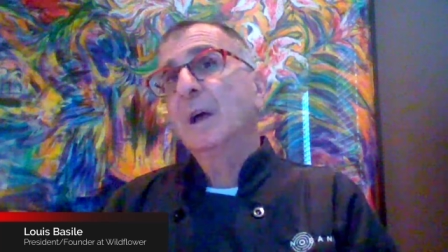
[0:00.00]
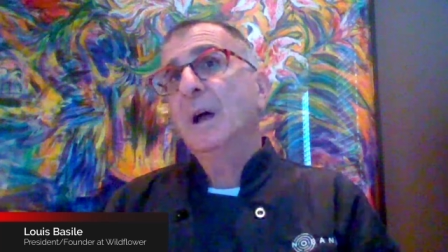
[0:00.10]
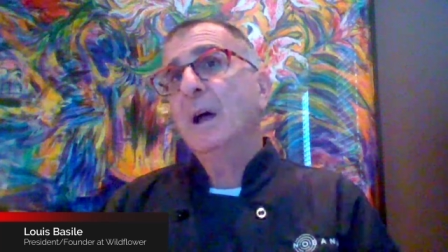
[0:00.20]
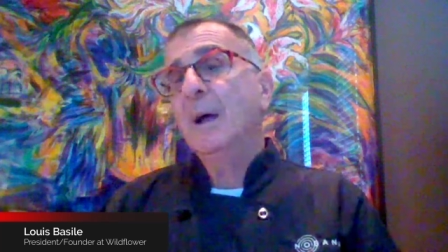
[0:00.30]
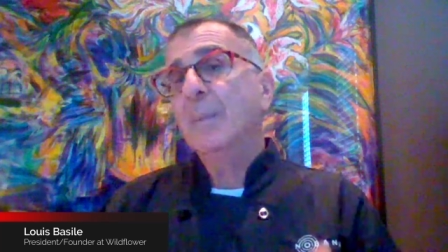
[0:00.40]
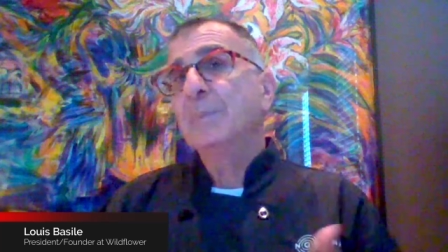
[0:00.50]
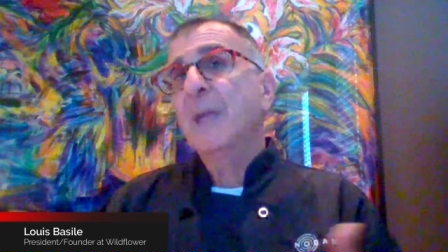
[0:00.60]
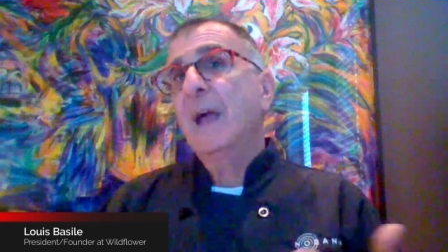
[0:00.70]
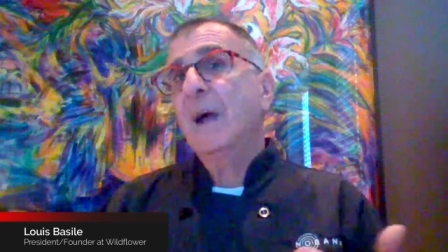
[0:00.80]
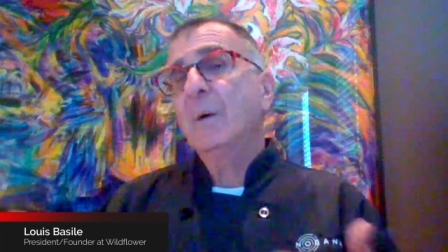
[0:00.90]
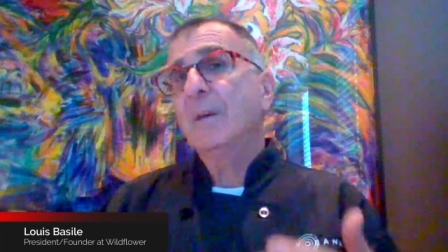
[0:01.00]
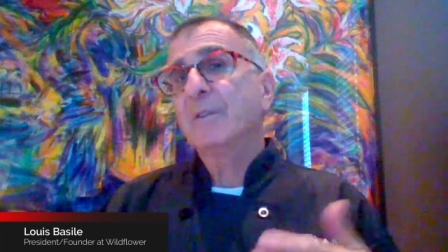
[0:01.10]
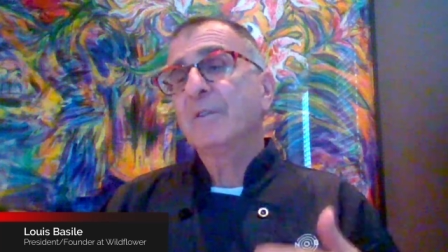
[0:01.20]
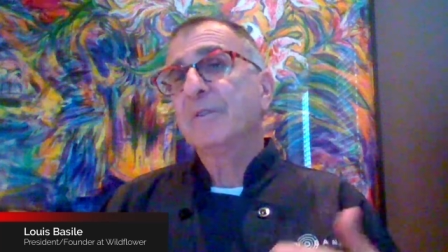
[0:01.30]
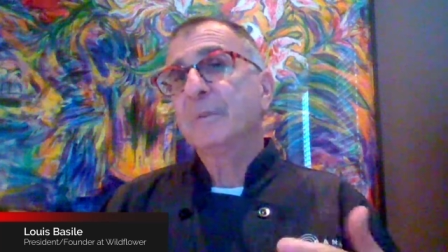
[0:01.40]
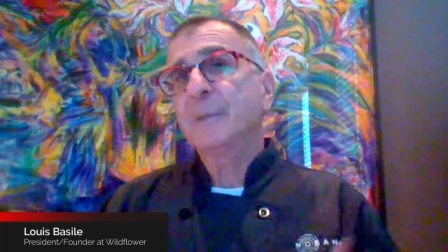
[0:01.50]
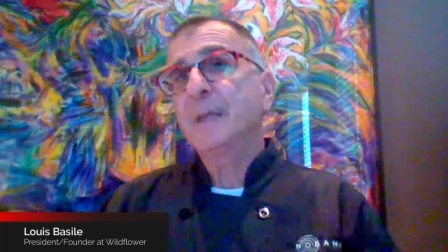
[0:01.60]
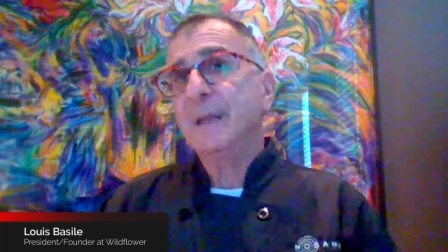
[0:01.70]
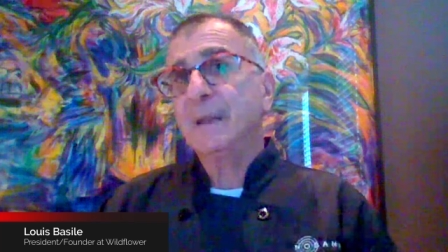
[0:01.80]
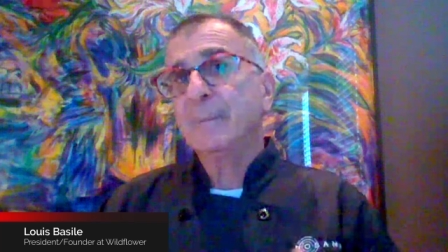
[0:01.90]
Um, however, for
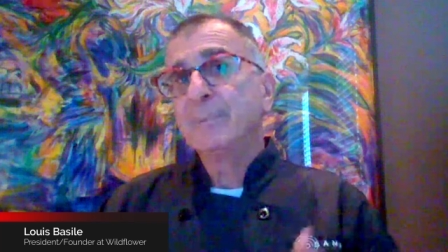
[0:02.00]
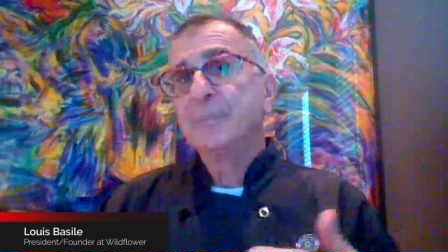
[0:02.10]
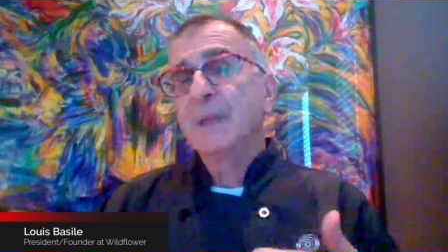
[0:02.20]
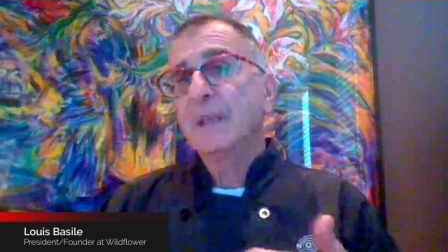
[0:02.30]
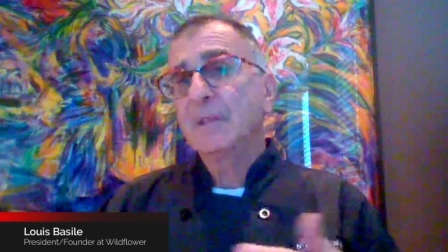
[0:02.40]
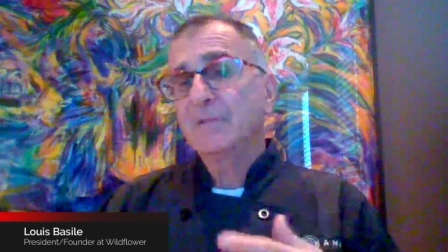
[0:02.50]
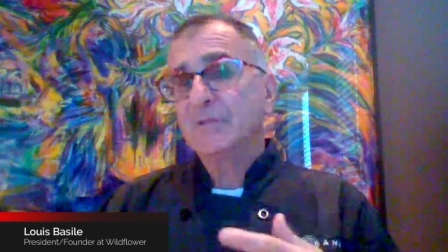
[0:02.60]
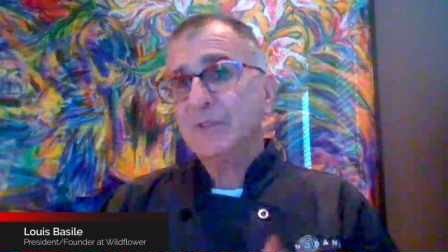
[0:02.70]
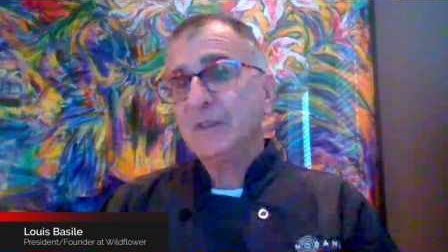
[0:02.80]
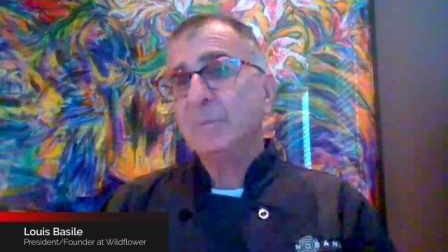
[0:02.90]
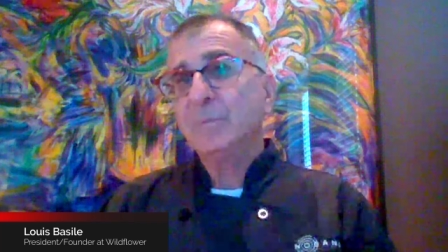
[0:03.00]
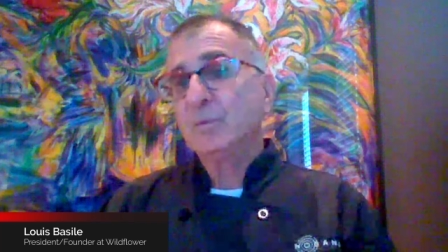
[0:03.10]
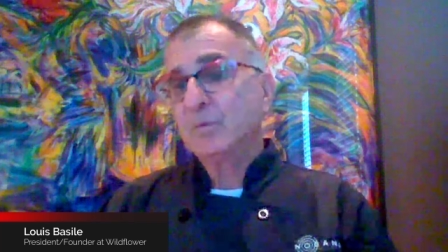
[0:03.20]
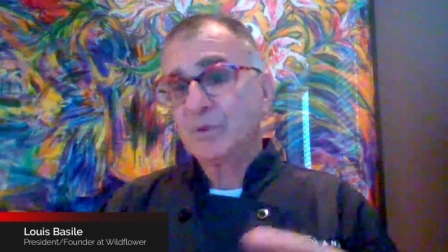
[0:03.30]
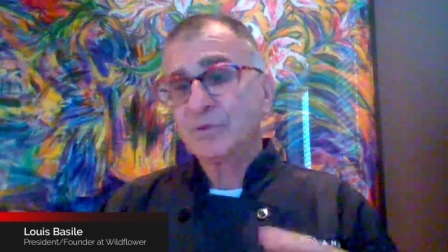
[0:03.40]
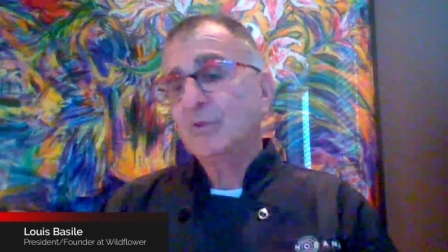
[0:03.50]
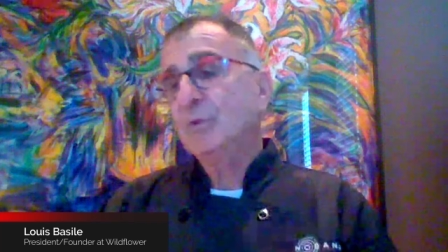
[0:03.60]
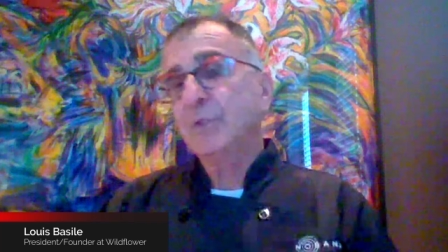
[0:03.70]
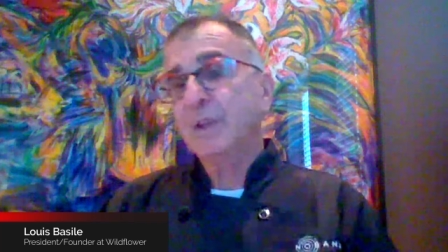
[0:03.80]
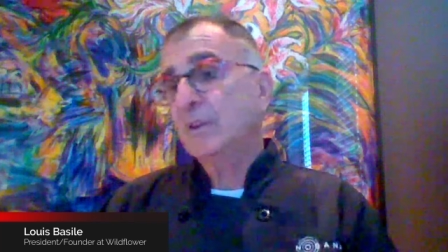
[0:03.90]
me, it seemed there's
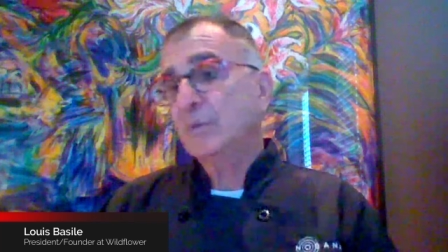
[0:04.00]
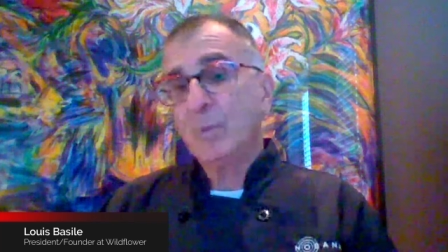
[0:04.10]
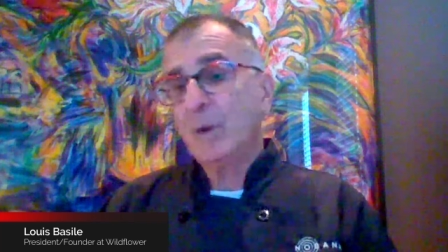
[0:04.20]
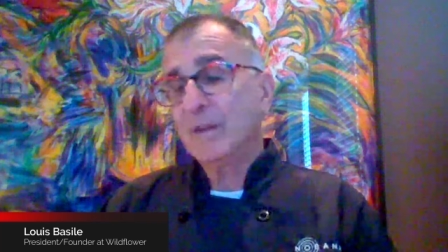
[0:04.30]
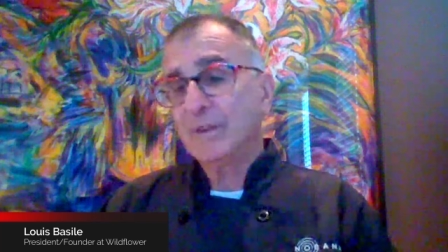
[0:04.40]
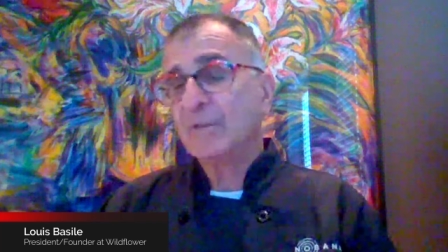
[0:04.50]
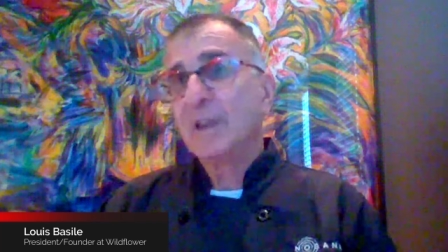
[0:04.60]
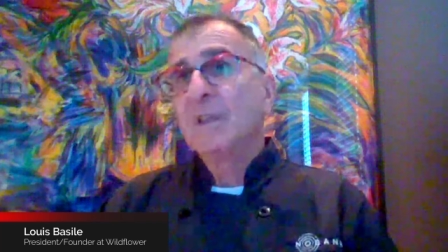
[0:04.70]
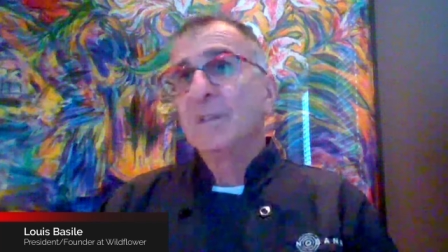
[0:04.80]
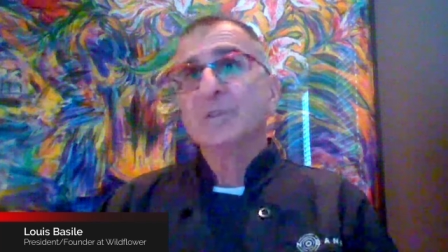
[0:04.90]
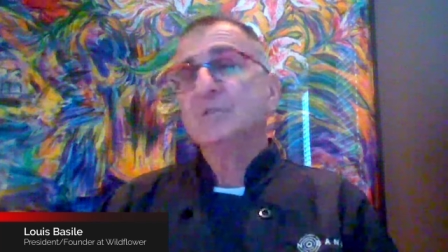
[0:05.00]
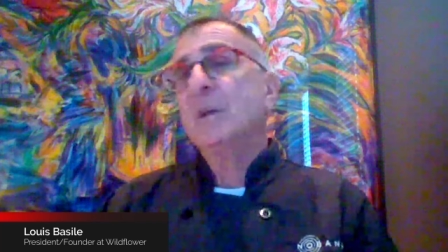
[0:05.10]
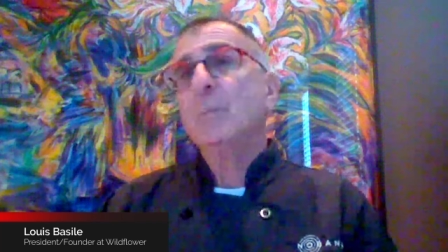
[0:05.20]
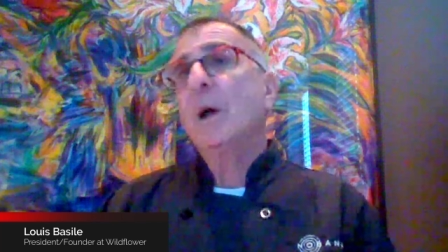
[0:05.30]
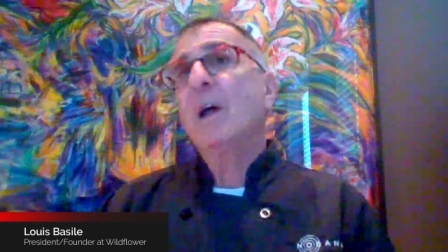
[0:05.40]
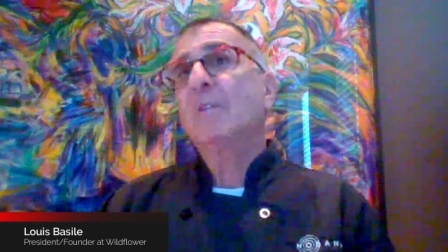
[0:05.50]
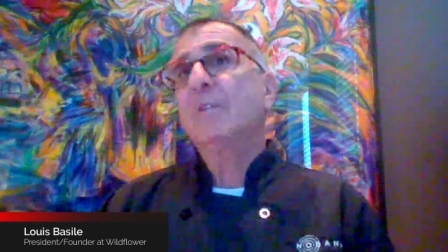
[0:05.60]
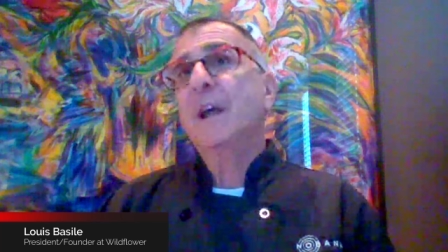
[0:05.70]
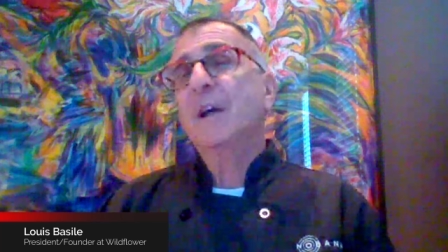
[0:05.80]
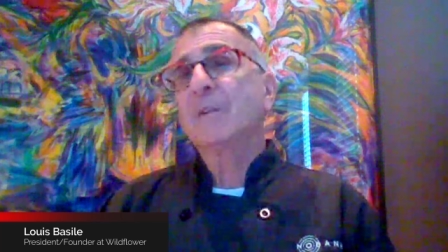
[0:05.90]
two things. One is there's some
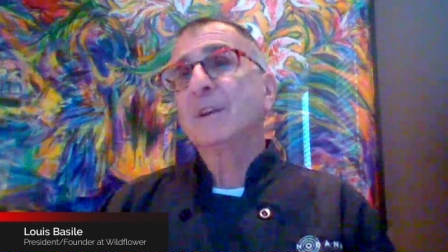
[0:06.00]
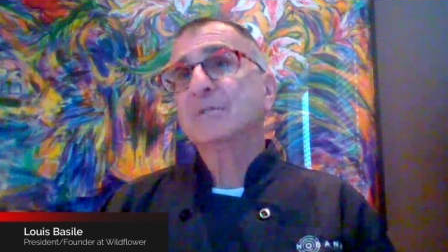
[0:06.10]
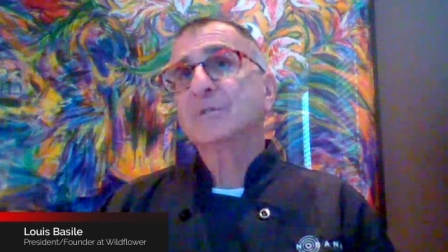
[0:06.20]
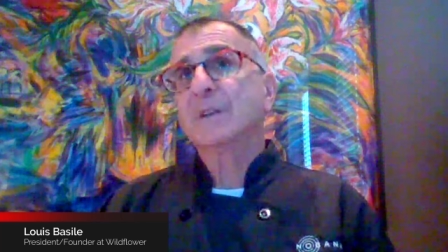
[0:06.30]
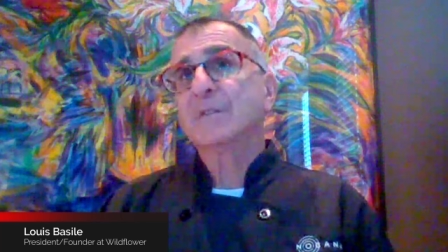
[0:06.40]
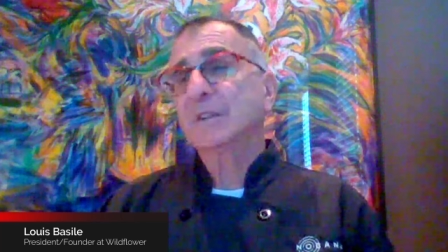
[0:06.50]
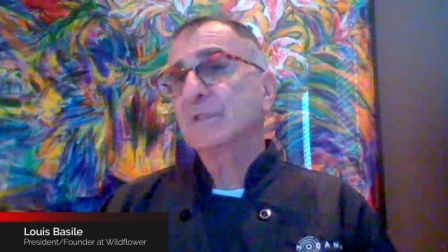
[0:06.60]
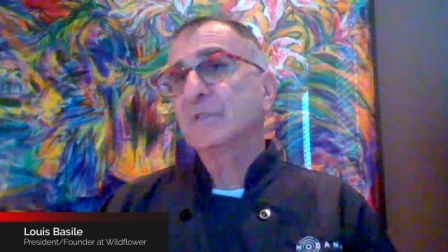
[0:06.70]
Wildflower restaurants that